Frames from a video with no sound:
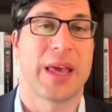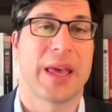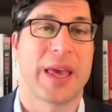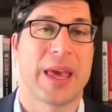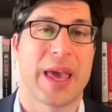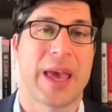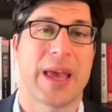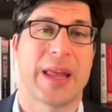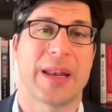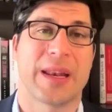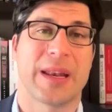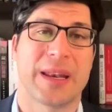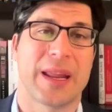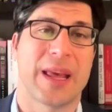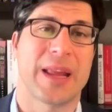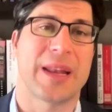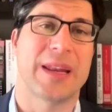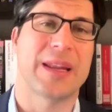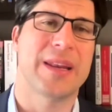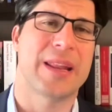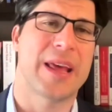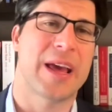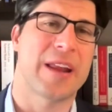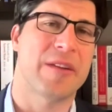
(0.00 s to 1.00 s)
And
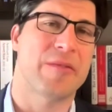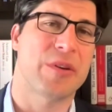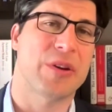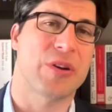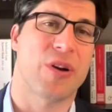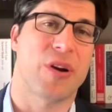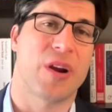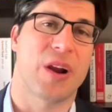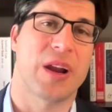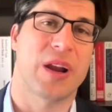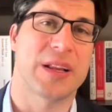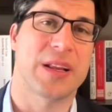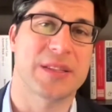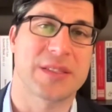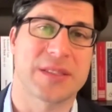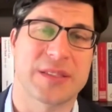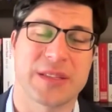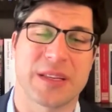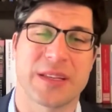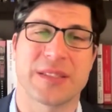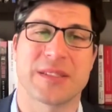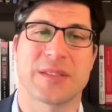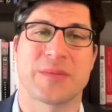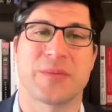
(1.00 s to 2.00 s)
in that regard,
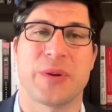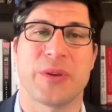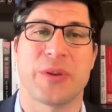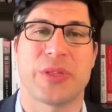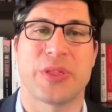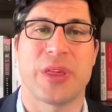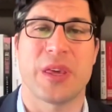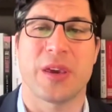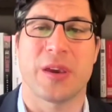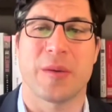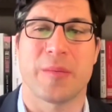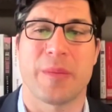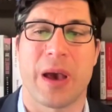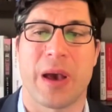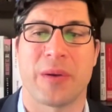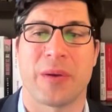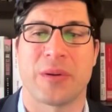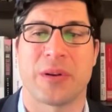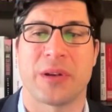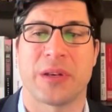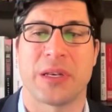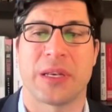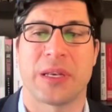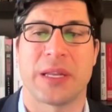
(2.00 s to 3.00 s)
as we think
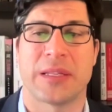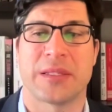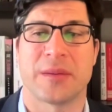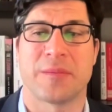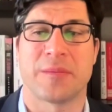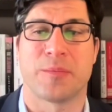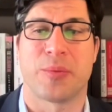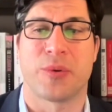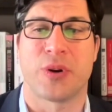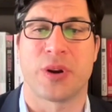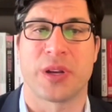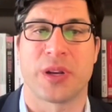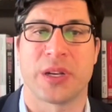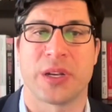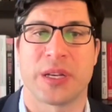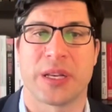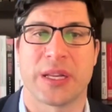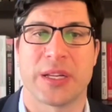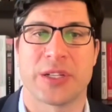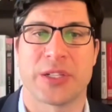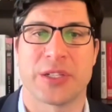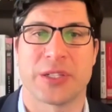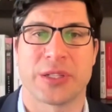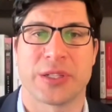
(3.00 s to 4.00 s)
about these important
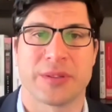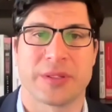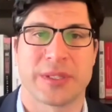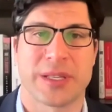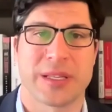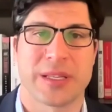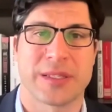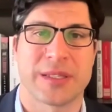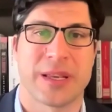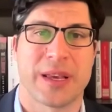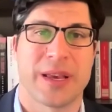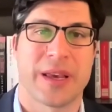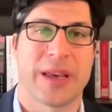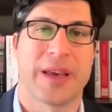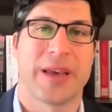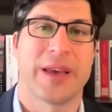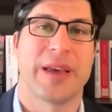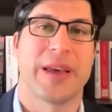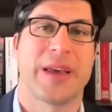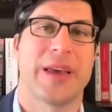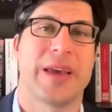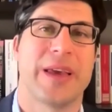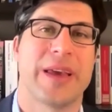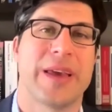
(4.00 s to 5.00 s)
issues, as
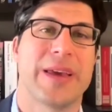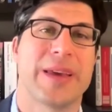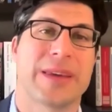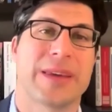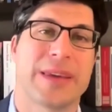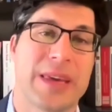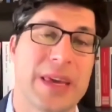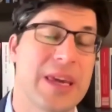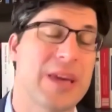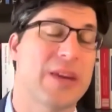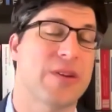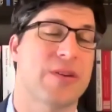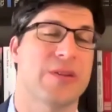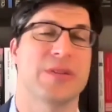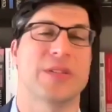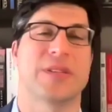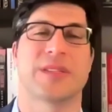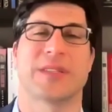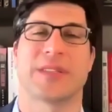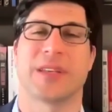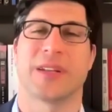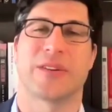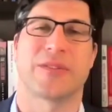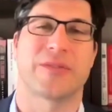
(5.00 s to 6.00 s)
key
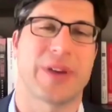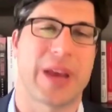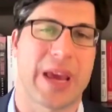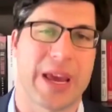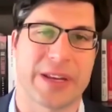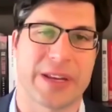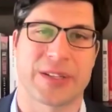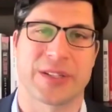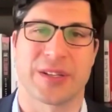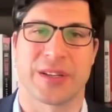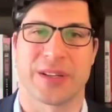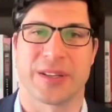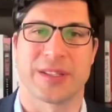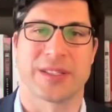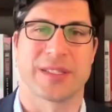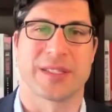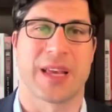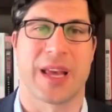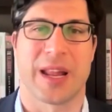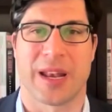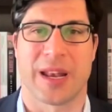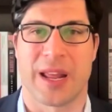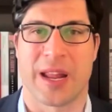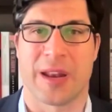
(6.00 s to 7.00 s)
considerations
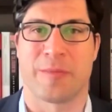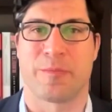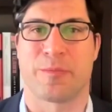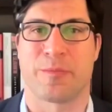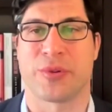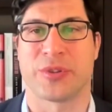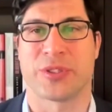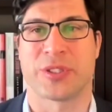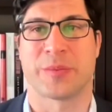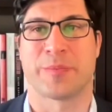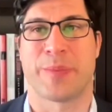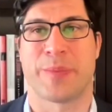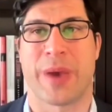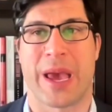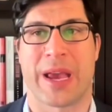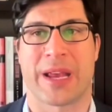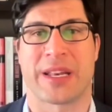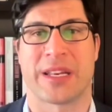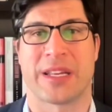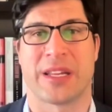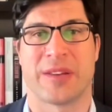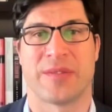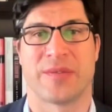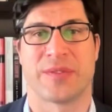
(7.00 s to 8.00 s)
and
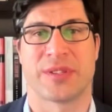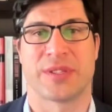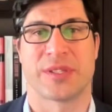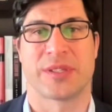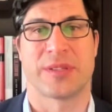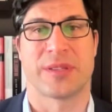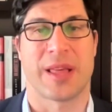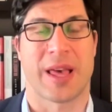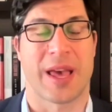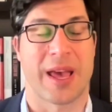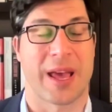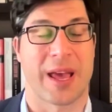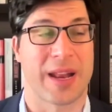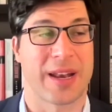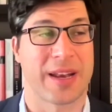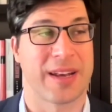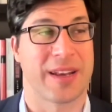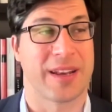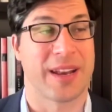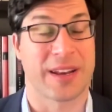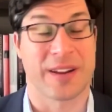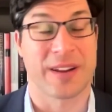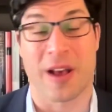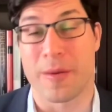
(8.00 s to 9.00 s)
perspectives
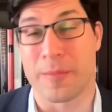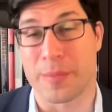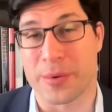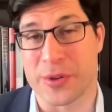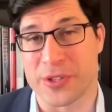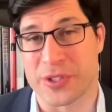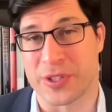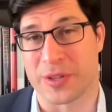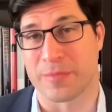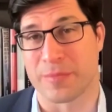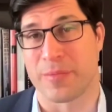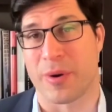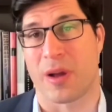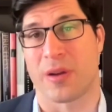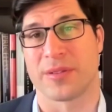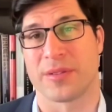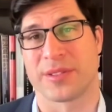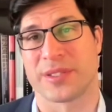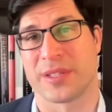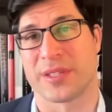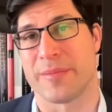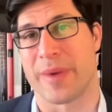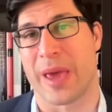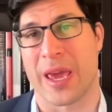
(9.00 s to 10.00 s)
that competition
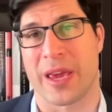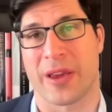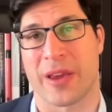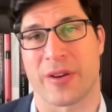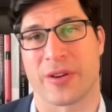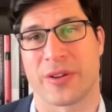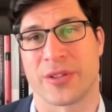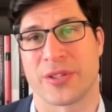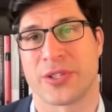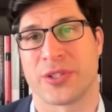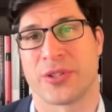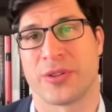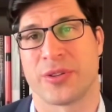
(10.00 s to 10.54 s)
policymakers